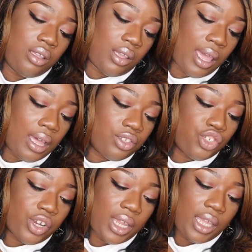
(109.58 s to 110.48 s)

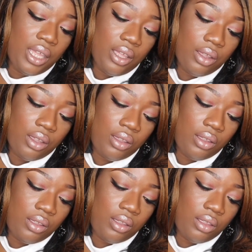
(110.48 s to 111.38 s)
outre
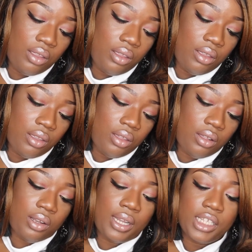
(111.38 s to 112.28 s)

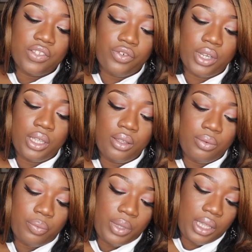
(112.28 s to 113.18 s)
lace front
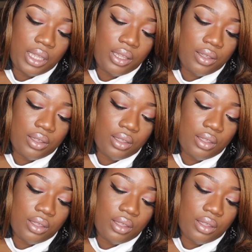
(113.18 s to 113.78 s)
wig